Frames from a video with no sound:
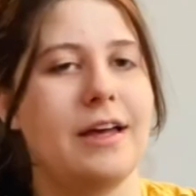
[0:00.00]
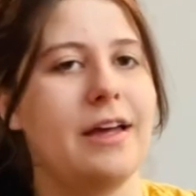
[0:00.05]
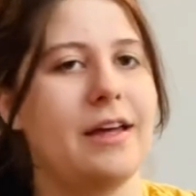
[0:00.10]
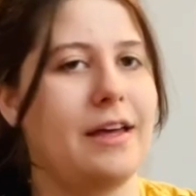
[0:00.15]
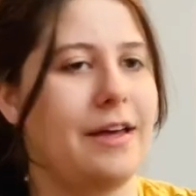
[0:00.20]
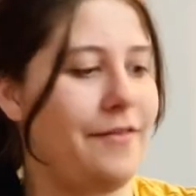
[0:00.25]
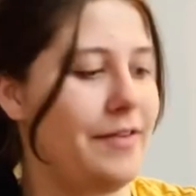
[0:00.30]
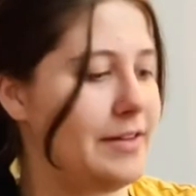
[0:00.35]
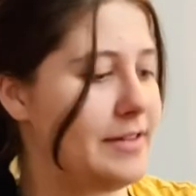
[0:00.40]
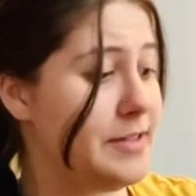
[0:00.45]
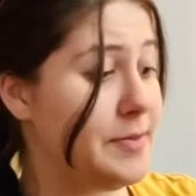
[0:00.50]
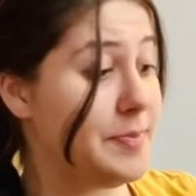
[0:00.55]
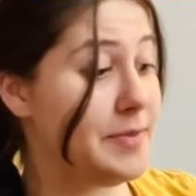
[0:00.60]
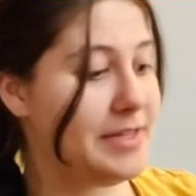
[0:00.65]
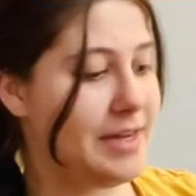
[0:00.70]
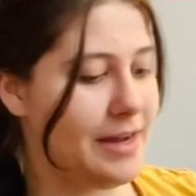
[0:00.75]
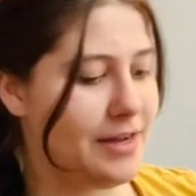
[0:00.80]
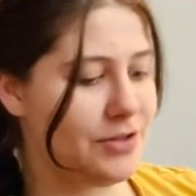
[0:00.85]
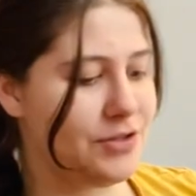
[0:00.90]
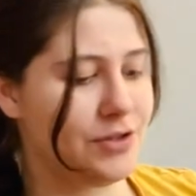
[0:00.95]
if it's
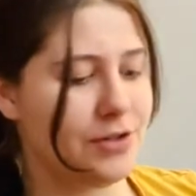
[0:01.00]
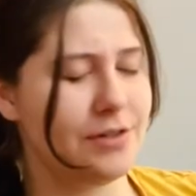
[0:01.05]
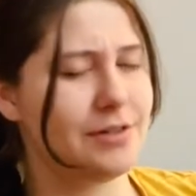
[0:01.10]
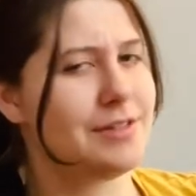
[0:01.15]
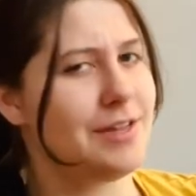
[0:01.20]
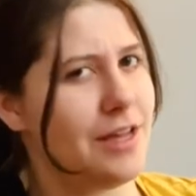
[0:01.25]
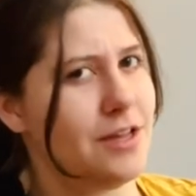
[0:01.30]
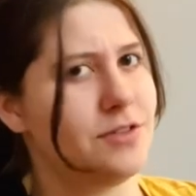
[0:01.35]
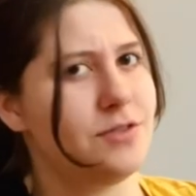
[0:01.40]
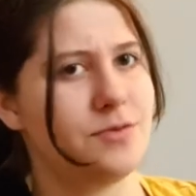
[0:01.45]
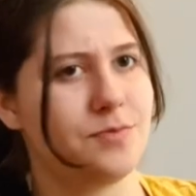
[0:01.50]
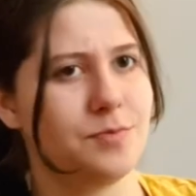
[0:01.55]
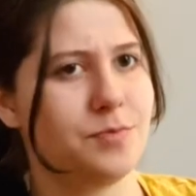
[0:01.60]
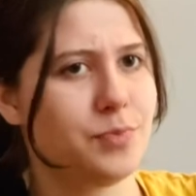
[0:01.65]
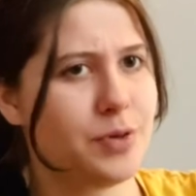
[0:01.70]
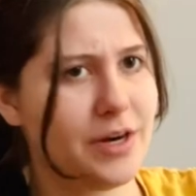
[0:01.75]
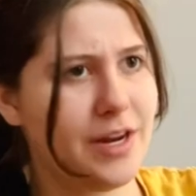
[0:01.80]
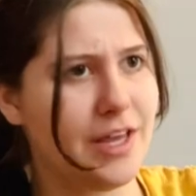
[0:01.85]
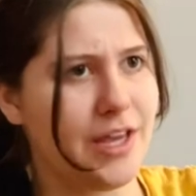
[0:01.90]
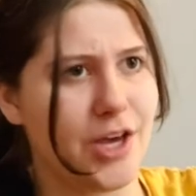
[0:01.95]
substantial, sells
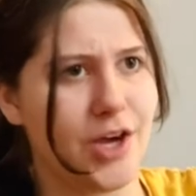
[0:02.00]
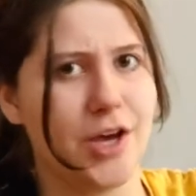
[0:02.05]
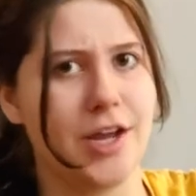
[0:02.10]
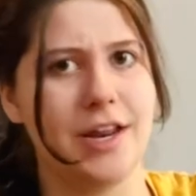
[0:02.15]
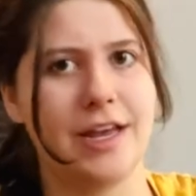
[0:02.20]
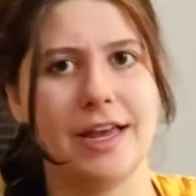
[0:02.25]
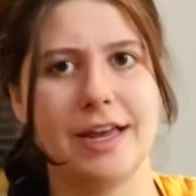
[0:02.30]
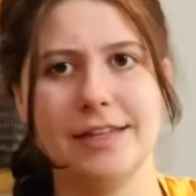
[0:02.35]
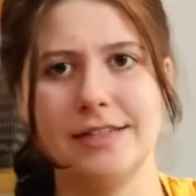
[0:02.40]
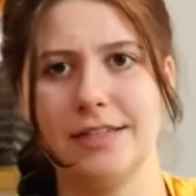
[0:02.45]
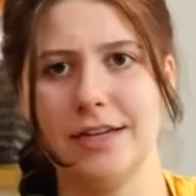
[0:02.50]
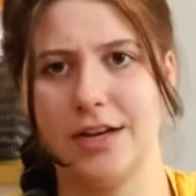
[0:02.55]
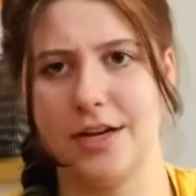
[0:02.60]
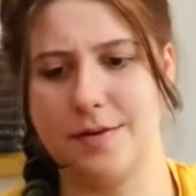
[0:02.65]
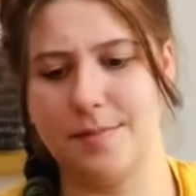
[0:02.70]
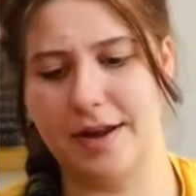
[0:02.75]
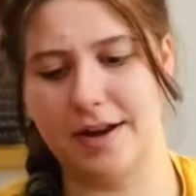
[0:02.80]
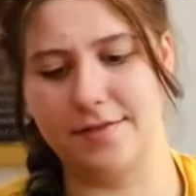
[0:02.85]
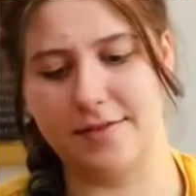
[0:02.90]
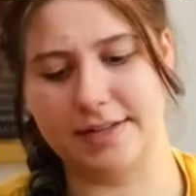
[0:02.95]
pretty good. It gets a good
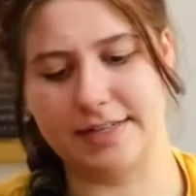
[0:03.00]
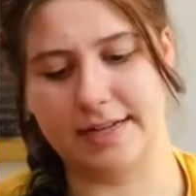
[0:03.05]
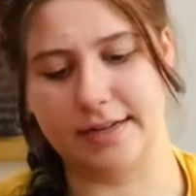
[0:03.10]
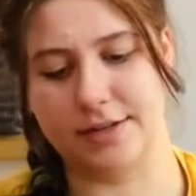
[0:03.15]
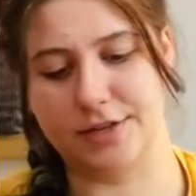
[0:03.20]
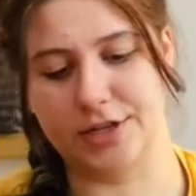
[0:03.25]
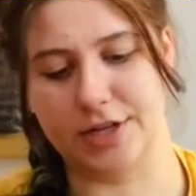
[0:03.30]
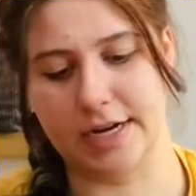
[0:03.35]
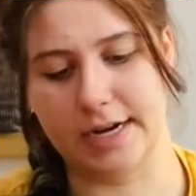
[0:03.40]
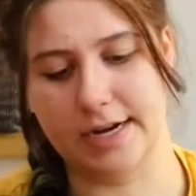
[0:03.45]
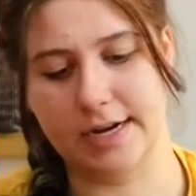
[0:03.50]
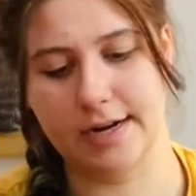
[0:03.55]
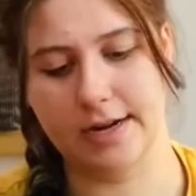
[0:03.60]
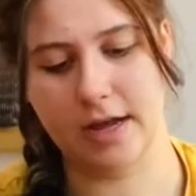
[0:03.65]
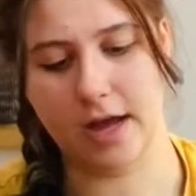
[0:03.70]
amount of attention.